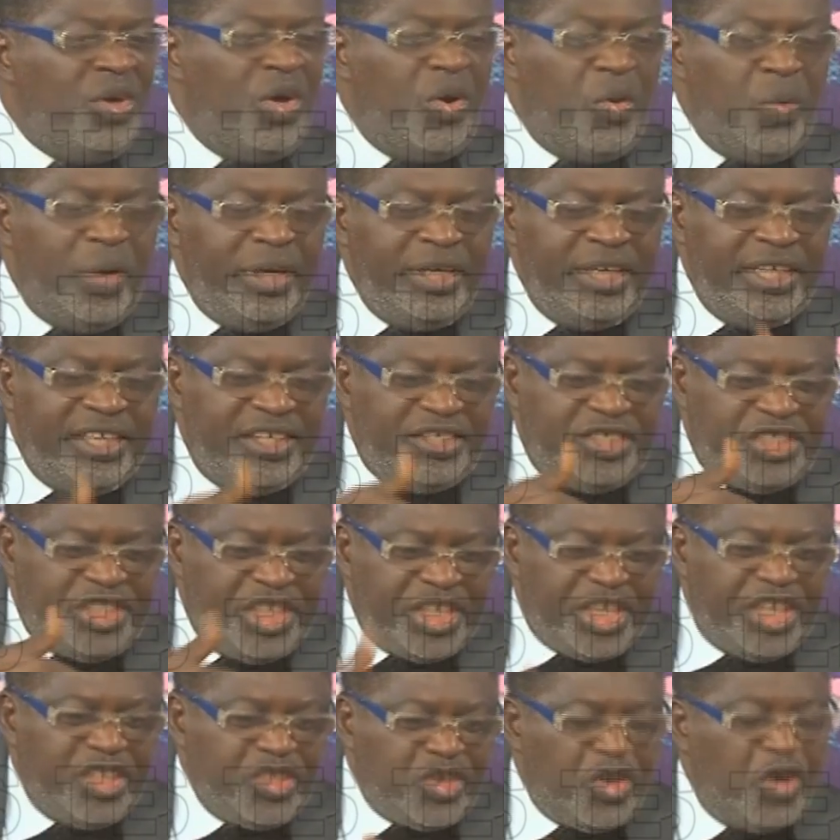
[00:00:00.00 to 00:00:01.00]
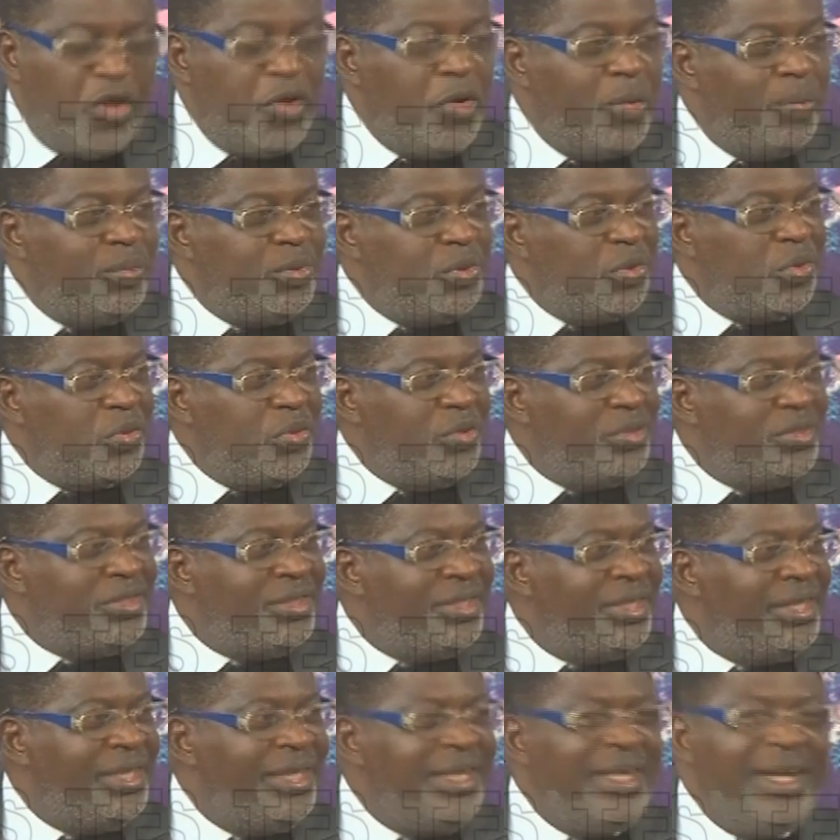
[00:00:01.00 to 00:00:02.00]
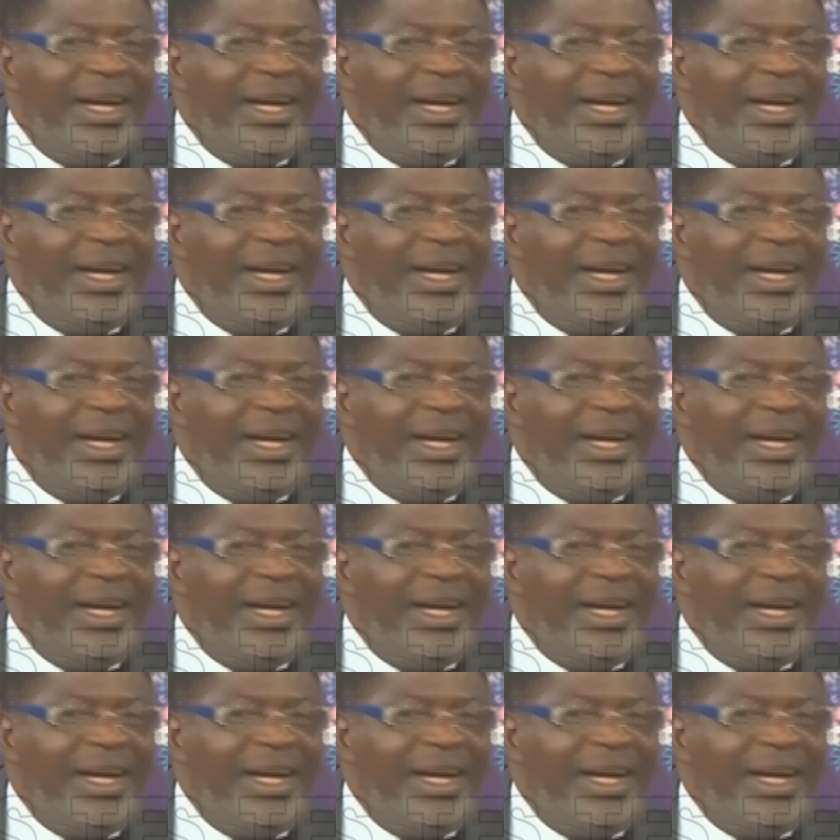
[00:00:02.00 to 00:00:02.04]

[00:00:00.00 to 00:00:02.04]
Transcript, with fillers: or when the chicken comes home to roast,